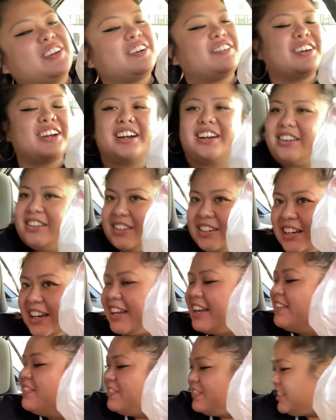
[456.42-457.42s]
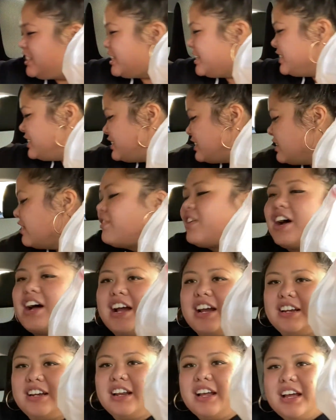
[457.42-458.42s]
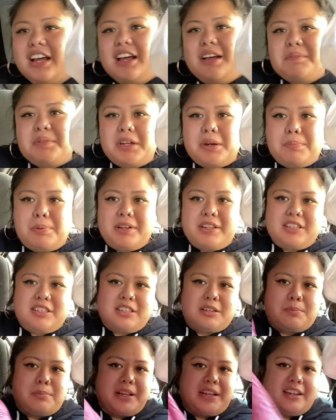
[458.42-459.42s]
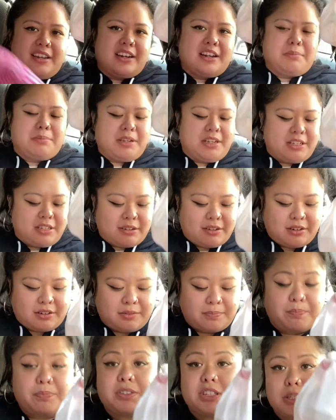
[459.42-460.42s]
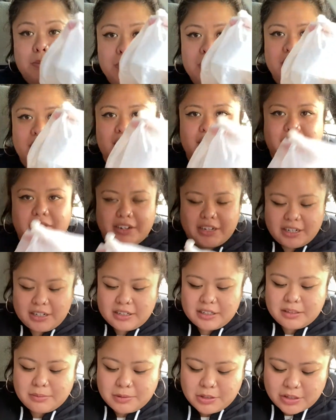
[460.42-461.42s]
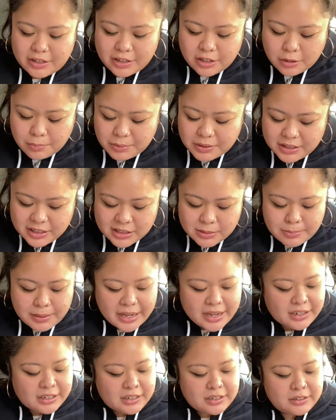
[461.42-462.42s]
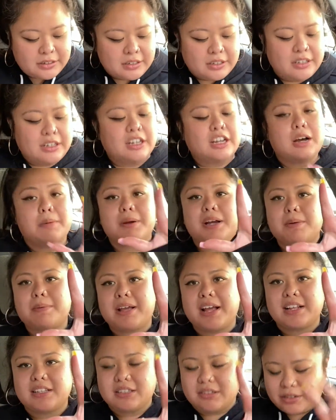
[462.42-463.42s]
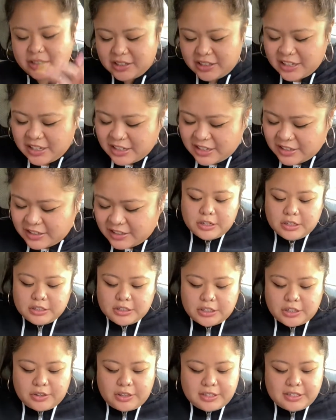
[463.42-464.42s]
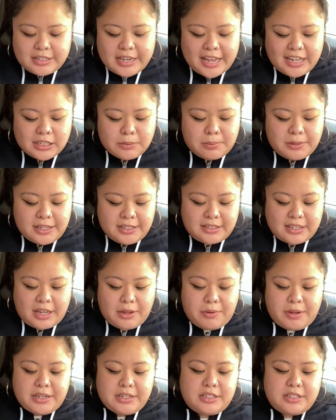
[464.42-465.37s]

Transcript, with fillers: Whatever, I am sure it's still fine. I'm gonna put this little blanket on me so I don't spill it everywhere. Let me try to open this bag my god, my hand's so oily. So this next place I went